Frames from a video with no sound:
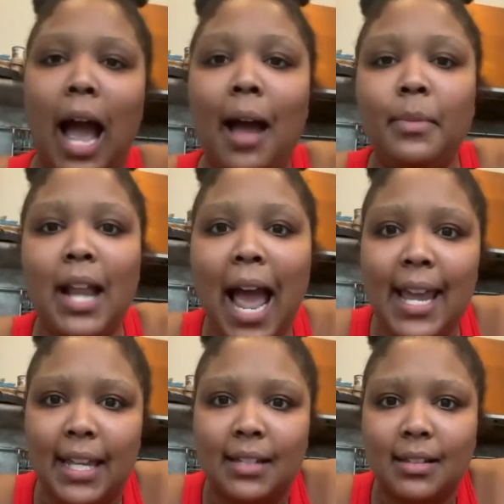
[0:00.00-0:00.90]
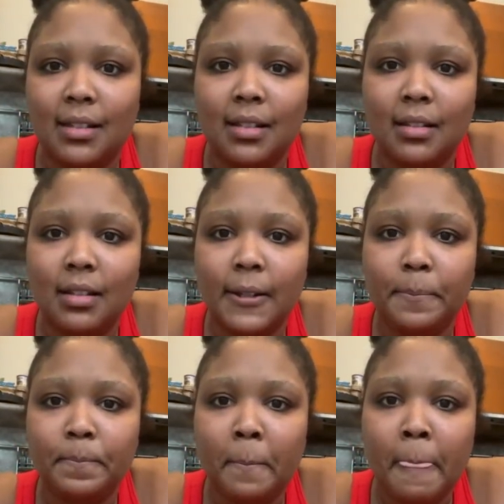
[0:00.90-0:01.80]
I'm nice.
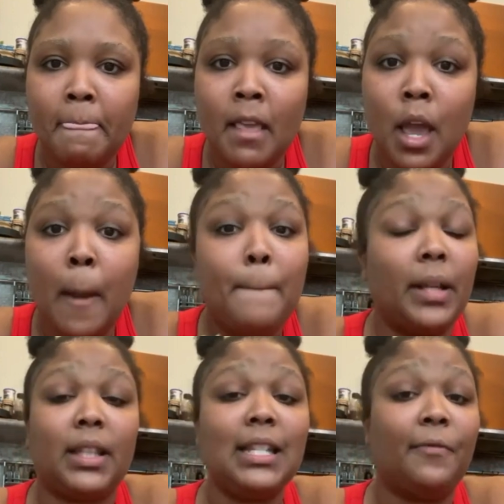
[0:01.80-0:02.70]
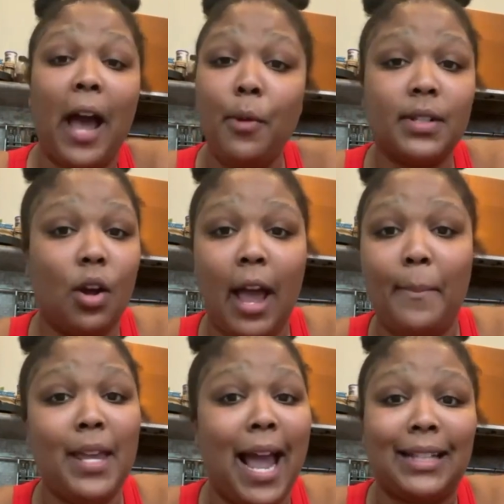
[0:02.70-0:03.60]
But this virus gonna
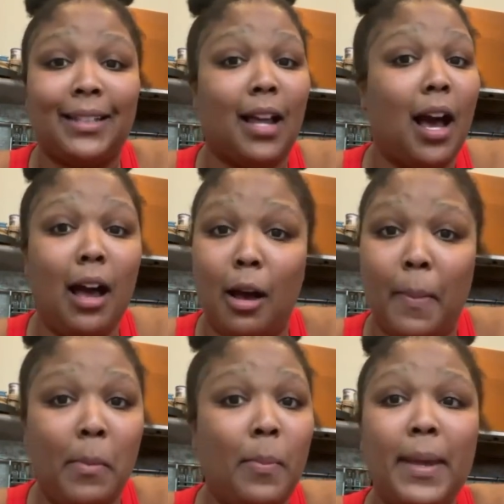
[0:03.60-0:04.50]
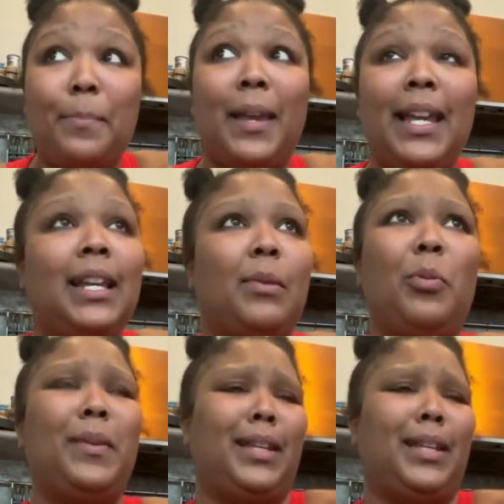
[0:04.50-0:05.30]
have me acting up. I'm gonna be mean.